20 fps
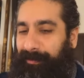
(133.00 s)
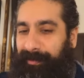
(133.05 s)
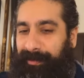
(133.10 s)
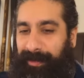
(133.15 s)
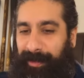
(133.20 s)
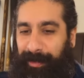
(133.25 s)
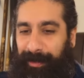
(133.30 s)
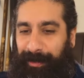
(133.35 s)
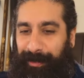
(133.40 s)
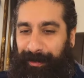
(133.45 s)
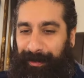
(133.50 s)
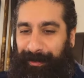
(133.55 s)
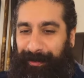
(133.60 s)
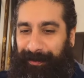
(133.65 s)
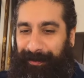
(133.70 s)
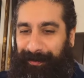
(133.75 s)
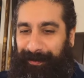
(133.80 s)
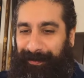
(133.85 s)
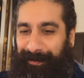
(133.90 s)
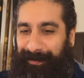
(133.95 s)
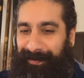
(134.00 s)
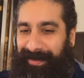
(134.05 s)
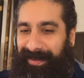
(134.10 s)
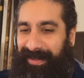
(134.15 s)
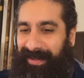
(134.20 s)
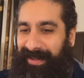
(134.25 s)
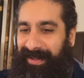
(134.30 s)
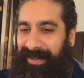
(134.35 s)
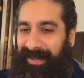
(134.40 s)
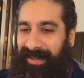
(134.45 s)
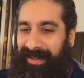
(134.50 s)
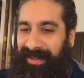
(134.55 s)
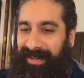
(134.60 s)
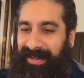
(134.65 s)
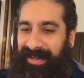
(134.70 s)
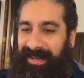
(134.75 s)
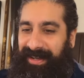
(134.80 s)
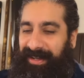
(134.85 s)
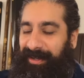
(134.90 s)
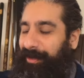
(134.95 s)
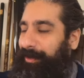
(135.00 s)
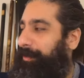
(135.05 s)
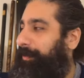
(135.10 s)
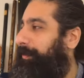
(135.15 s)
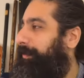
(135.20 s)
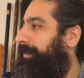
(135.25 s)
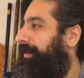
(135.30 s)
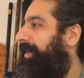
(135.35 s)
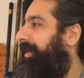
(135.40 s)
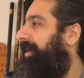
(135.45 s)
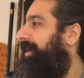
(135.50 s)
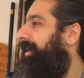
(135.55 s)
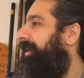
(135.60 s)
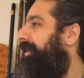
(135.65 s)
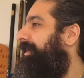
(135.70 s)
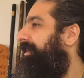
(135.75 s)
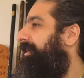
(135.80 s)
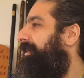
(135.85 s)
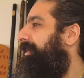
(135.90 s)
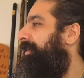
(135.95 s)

Tob. Hallelujah.